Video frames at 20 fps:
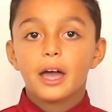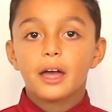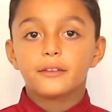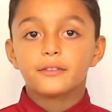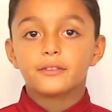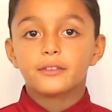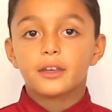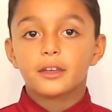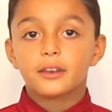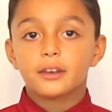
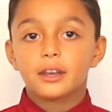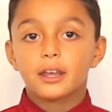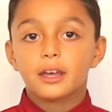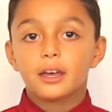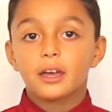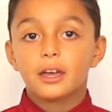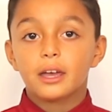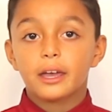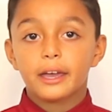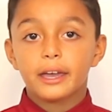and then
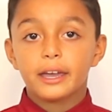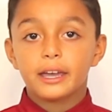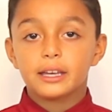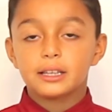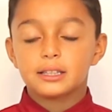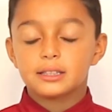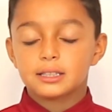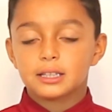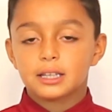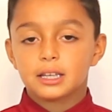
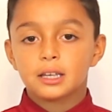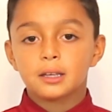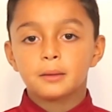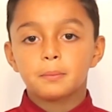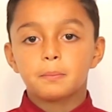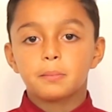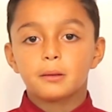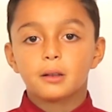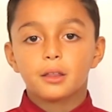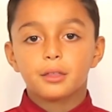
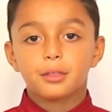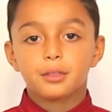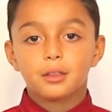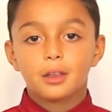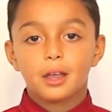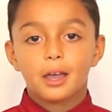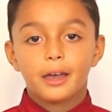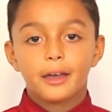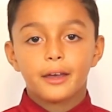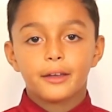80 plus
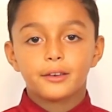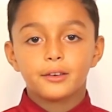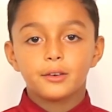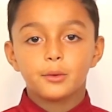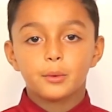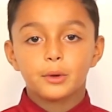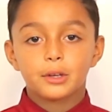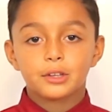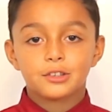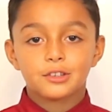
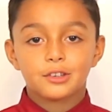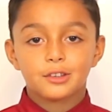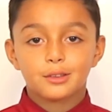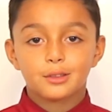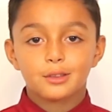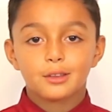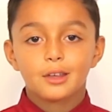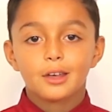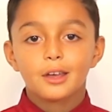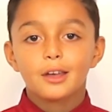10 which
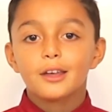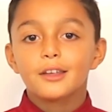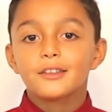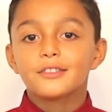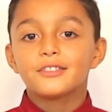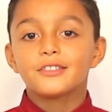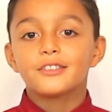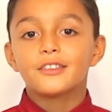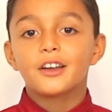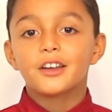is
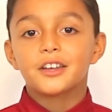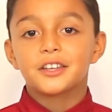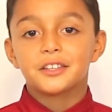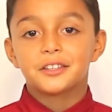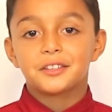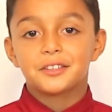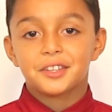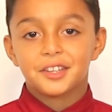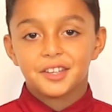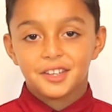
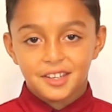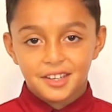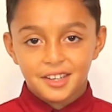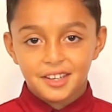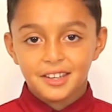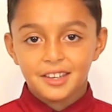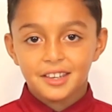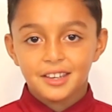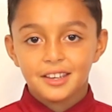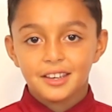
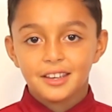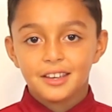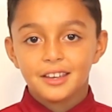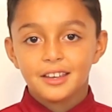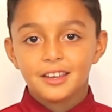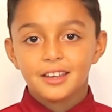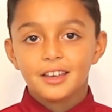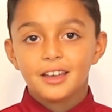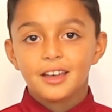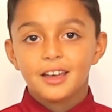90
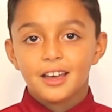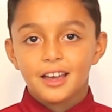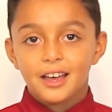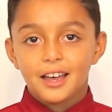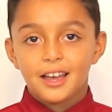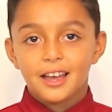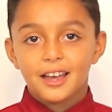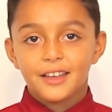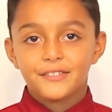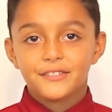
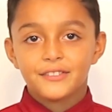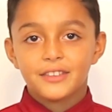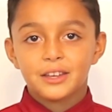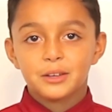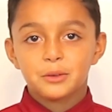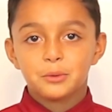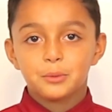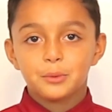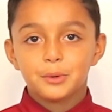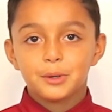and
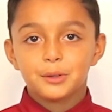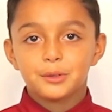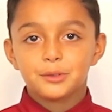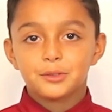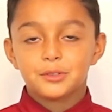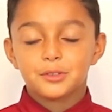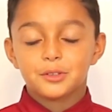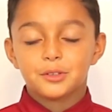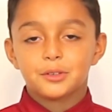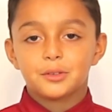then
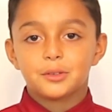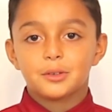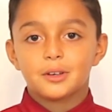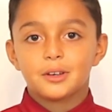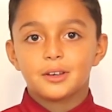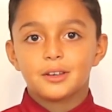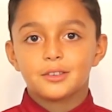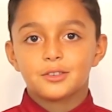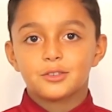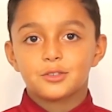we'll do
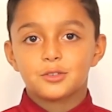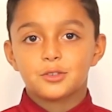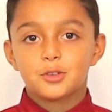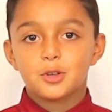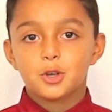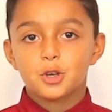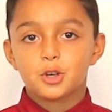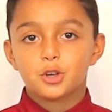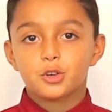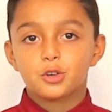
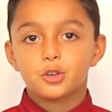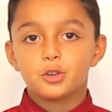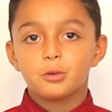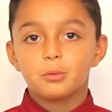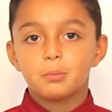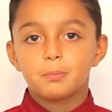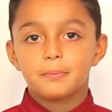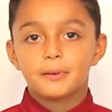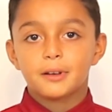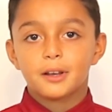2
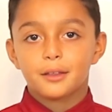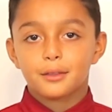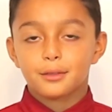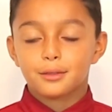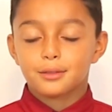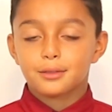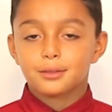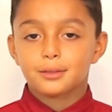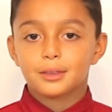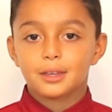plus
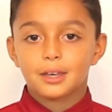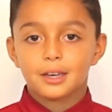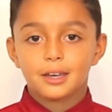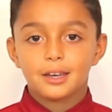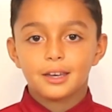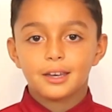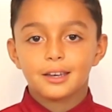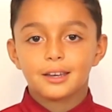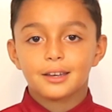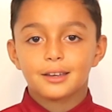
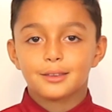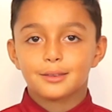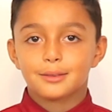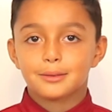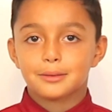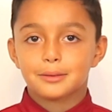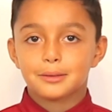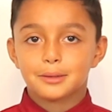6